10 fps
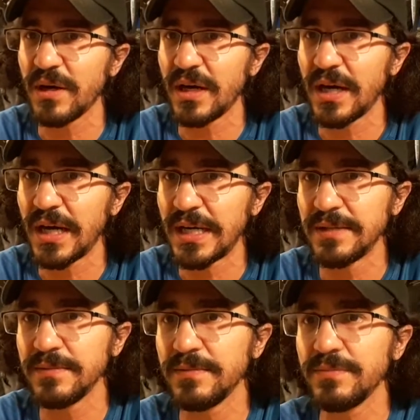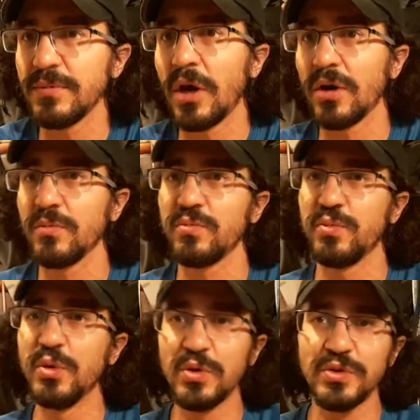our
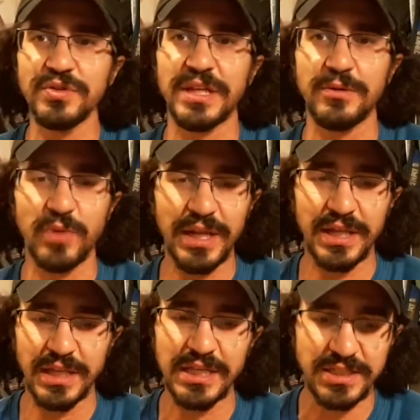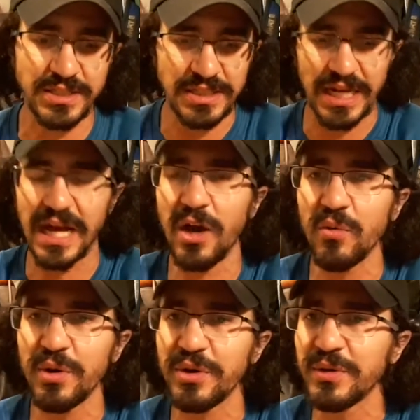rules and regulations on how
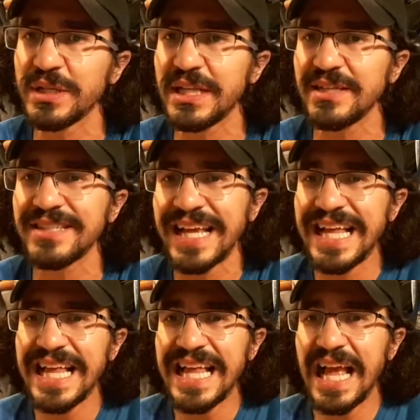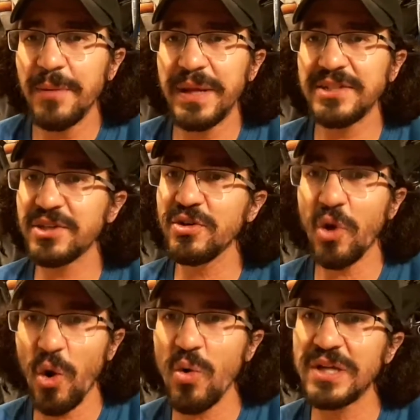we're doing this, and make sure you're
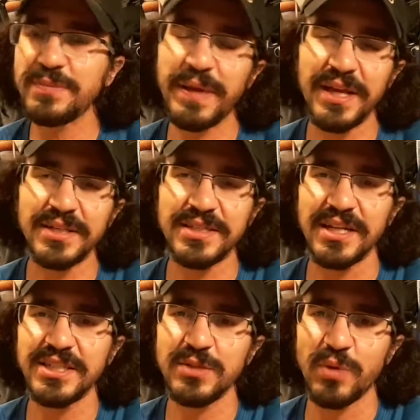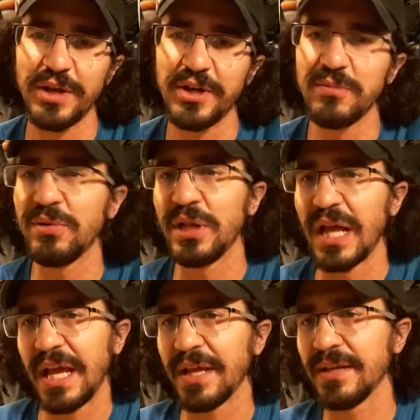always paying attention when you're
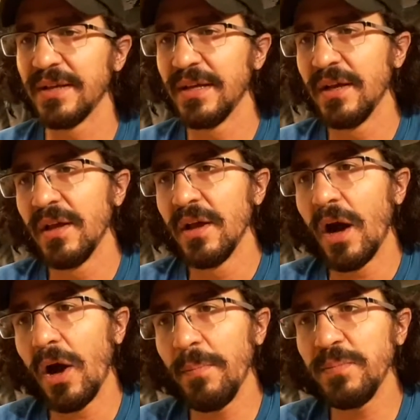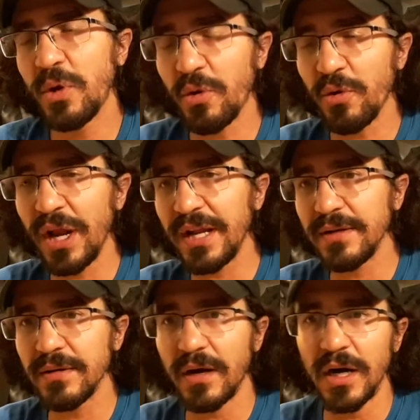belaying. Great.
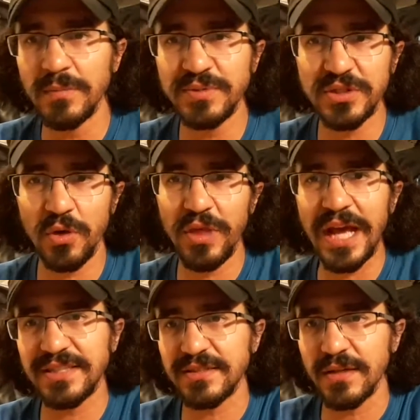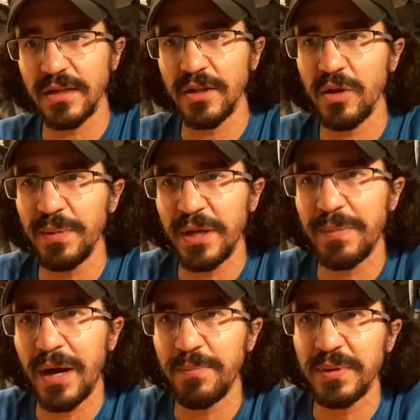So that's a little bit
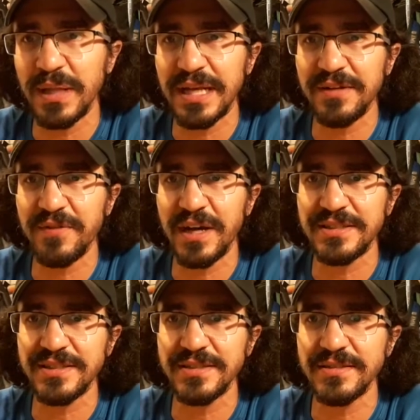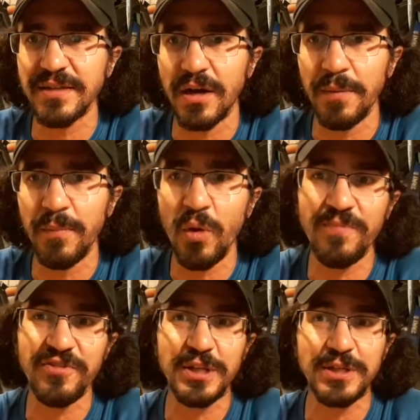about belay devices.
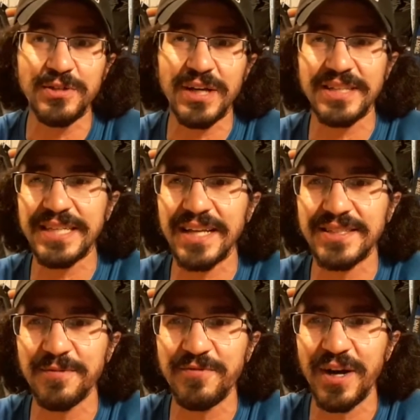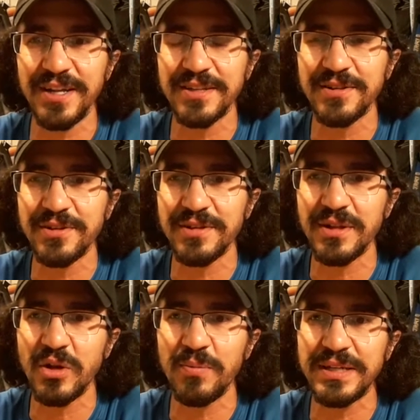Hopefully you guys had some fun and learned a
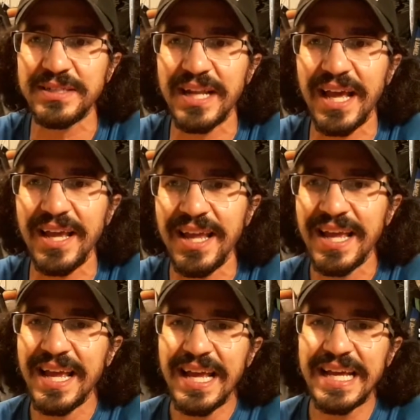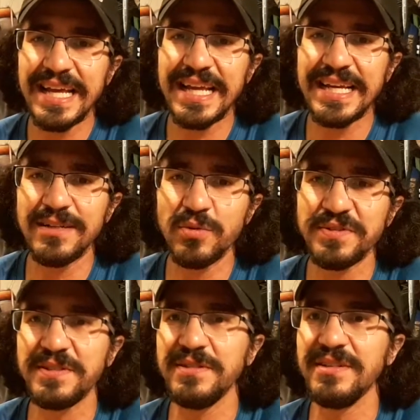little bit today, and we'll
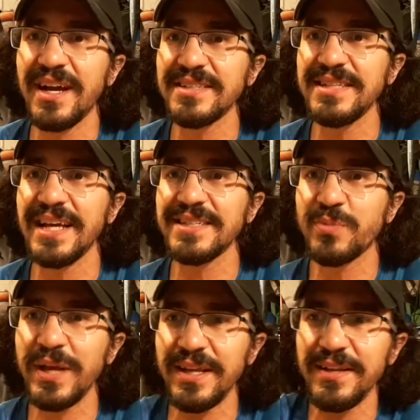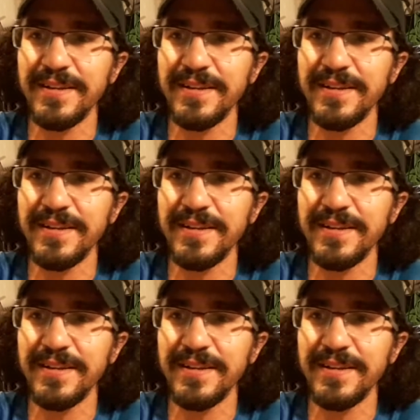see you guys next week.